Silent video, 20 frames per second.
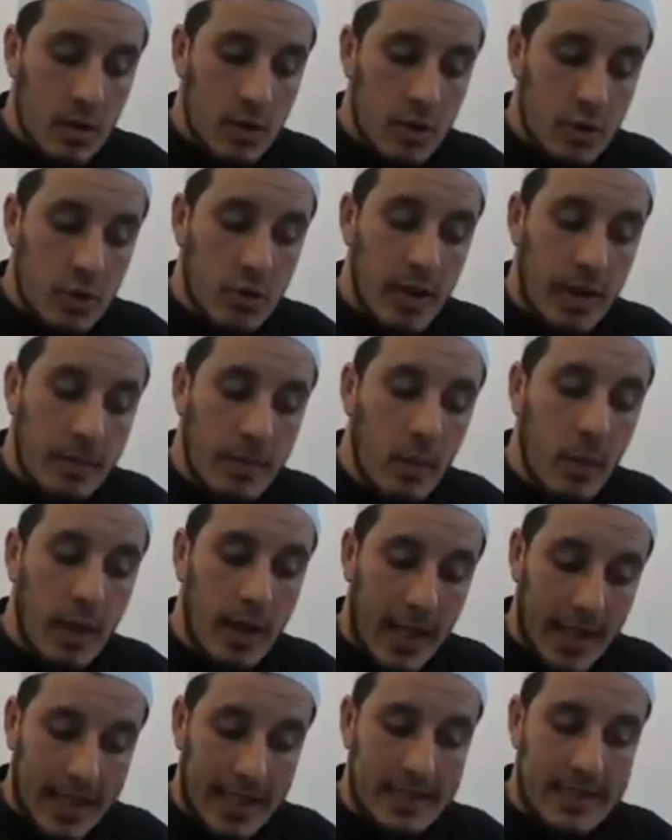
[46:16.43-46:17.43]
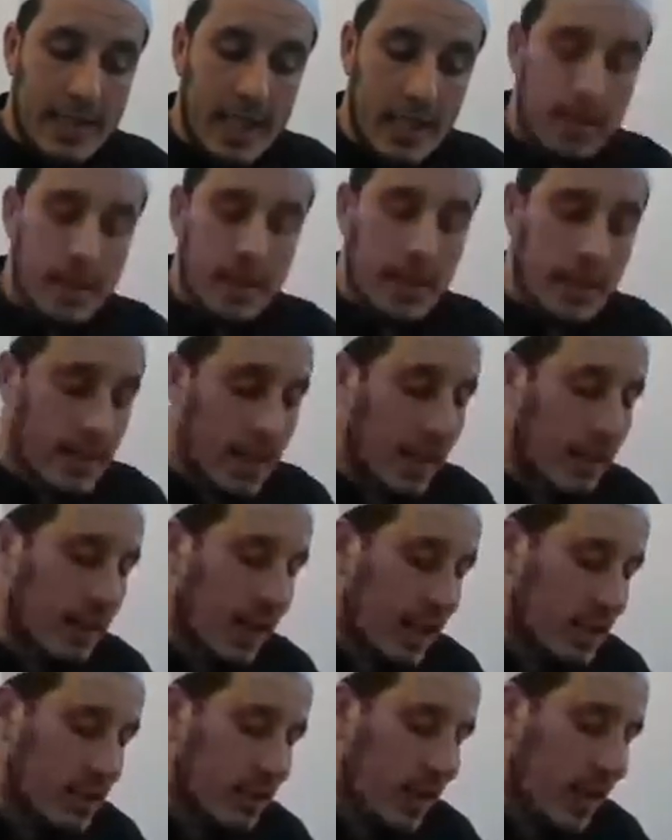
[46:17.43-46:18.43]
So number one, like I said, is
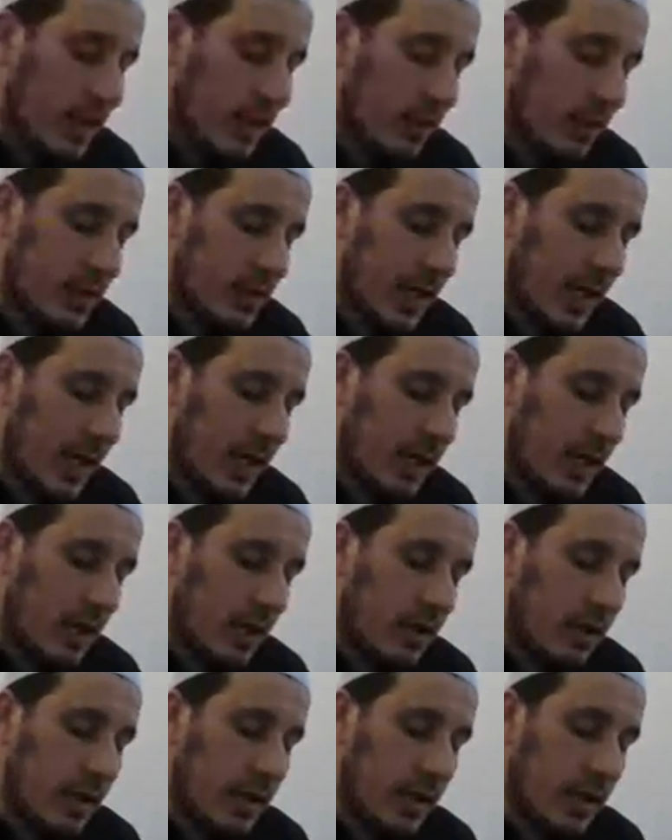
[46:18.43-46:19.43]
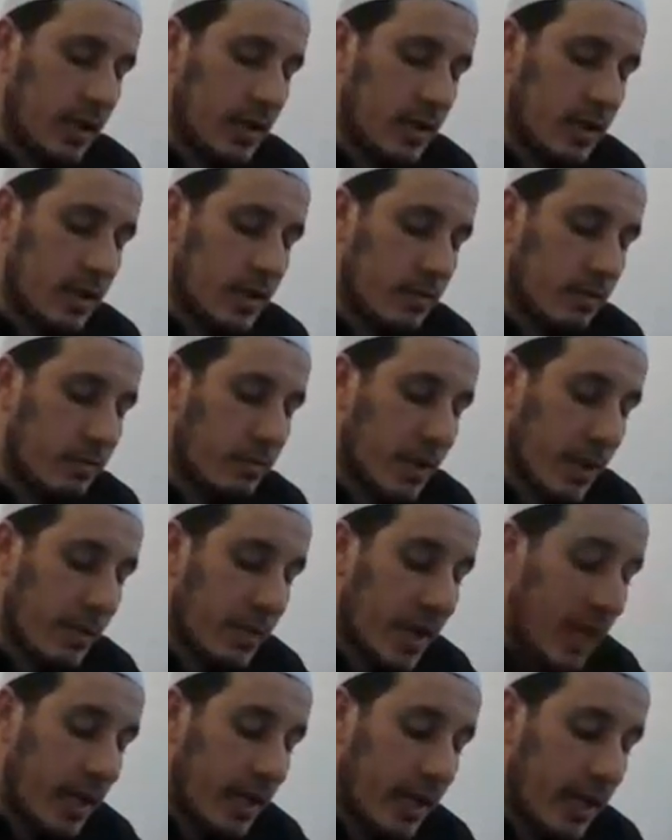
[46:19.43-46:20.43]
Allah subhanahu wa ta'ala is
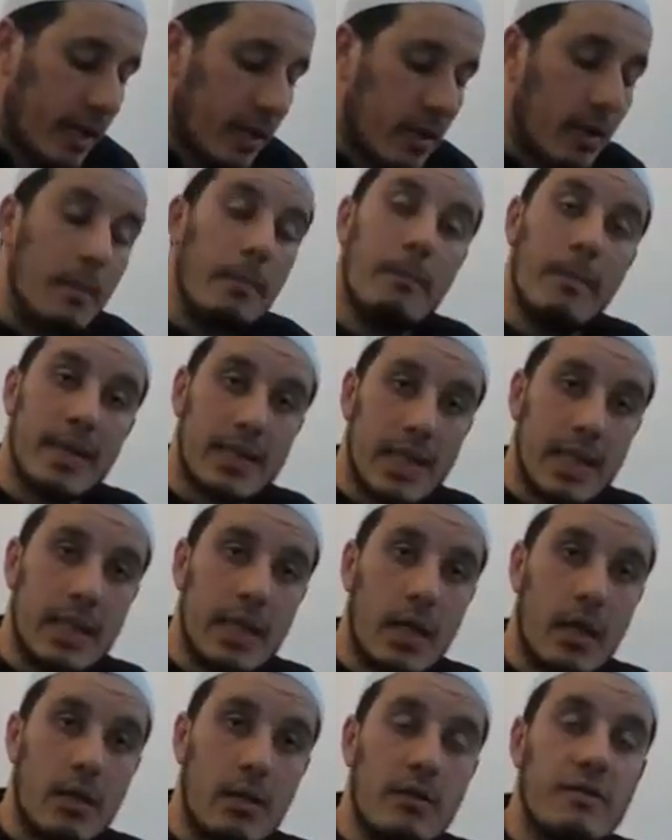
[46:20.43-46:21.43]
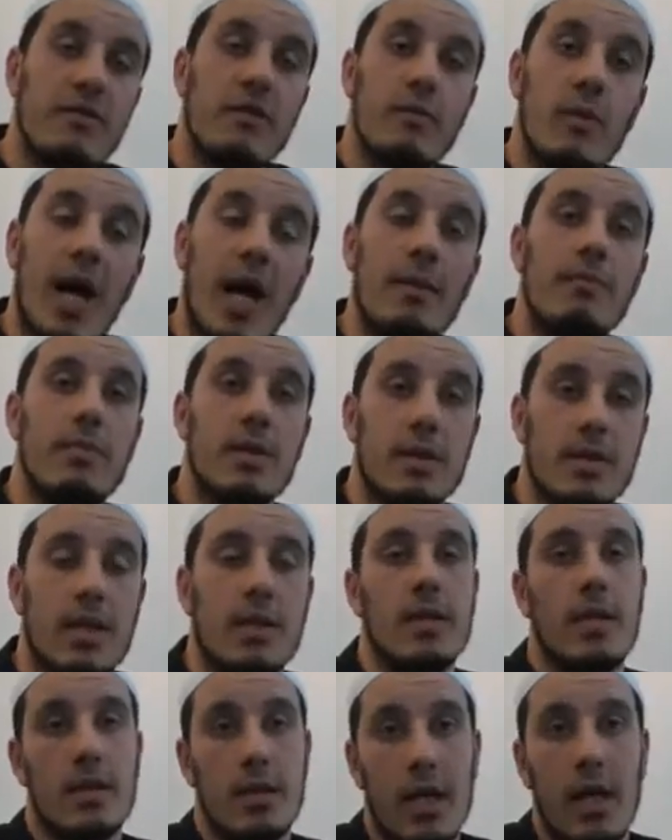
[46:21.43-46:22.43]
preparing Medina for Muhammad
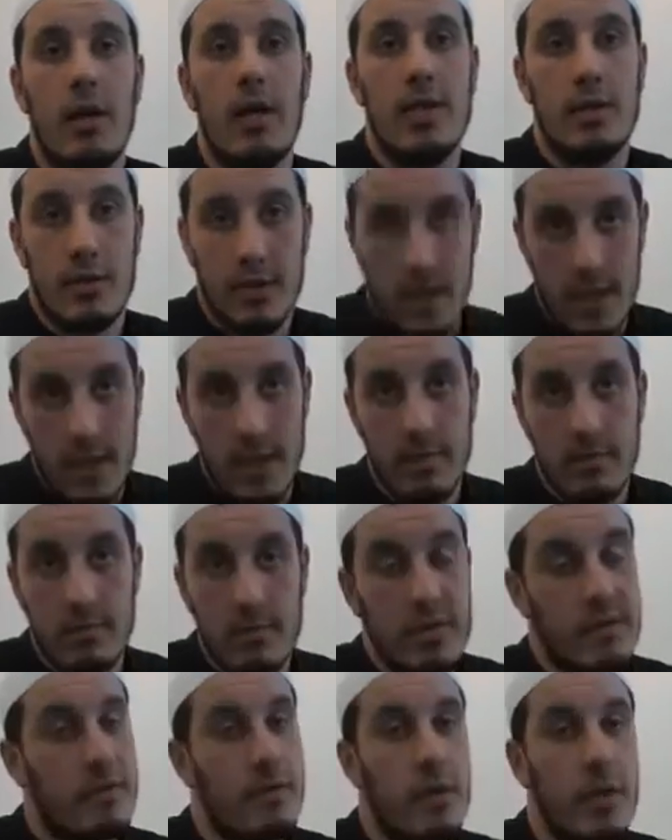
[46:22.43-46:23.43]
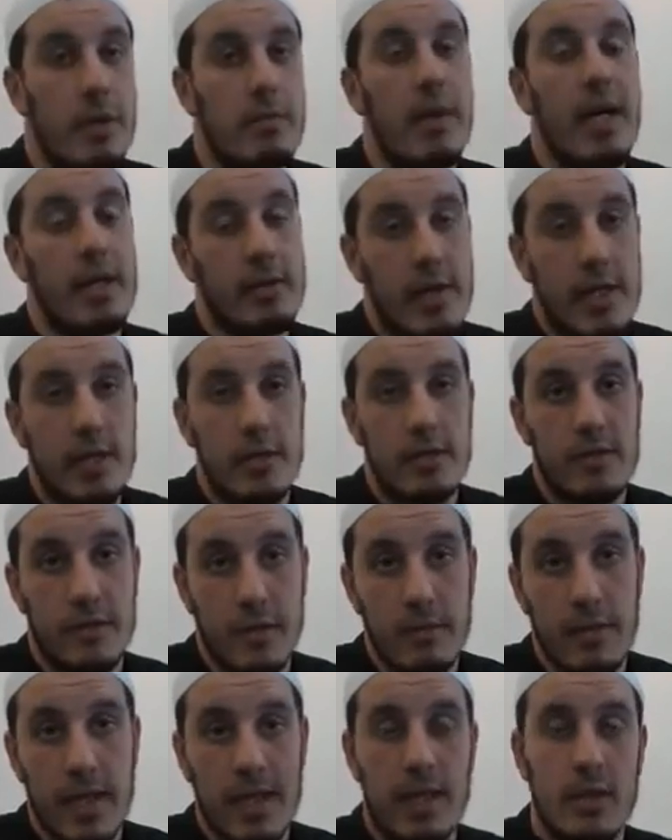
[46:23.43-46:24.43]
sallallahu alayhi wasallam. Before he migrates
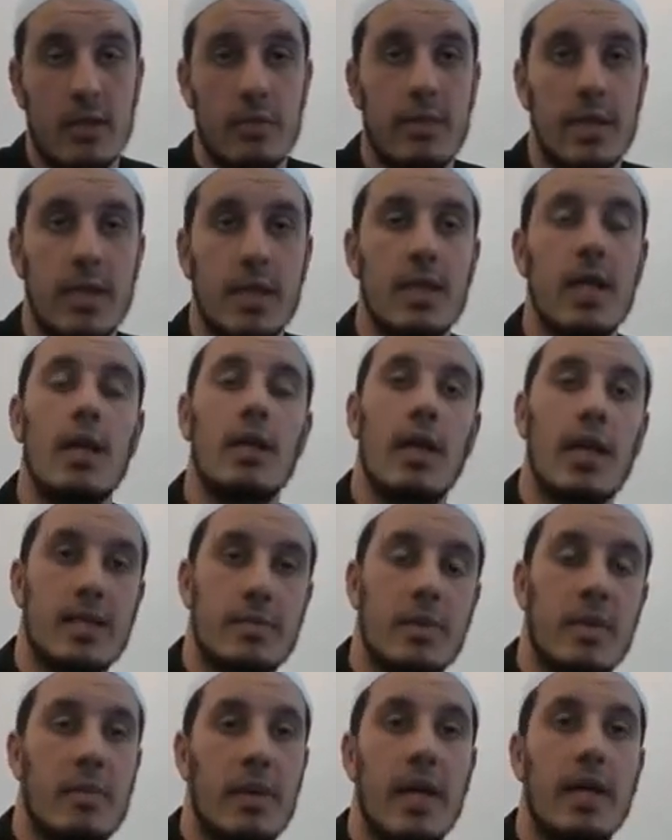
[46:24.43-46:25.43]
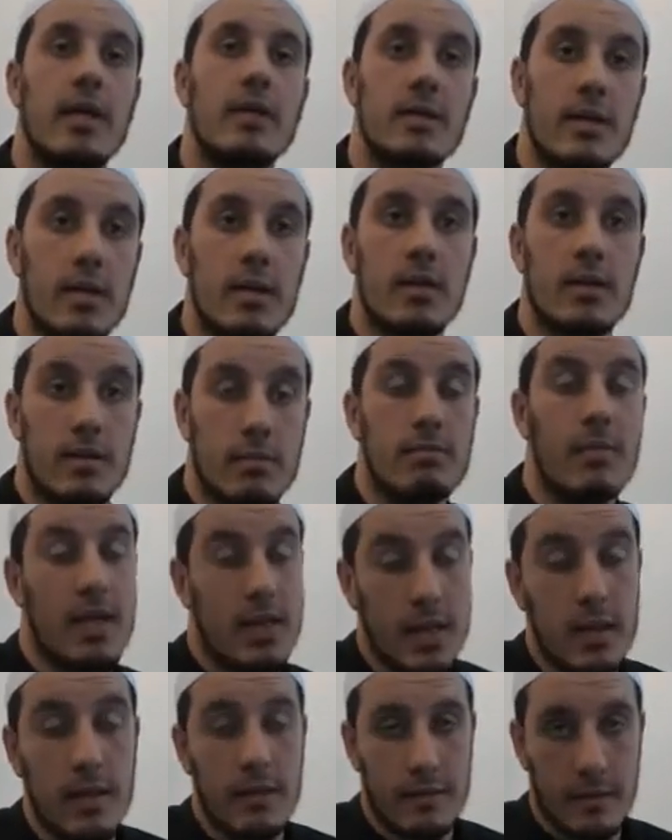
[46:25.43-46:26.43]
from Mecca to Medina, Allah is preparing the
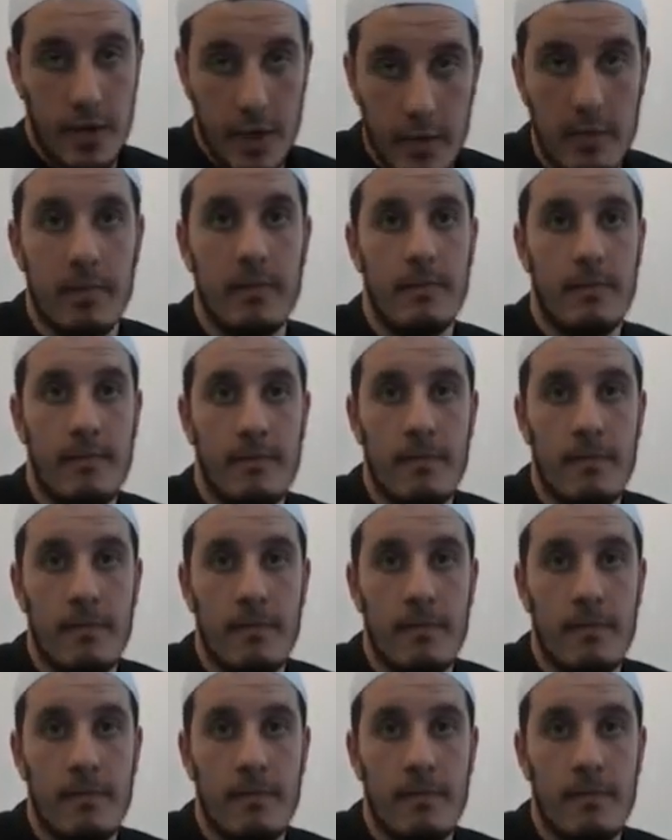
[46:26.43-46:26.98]
Medina for him.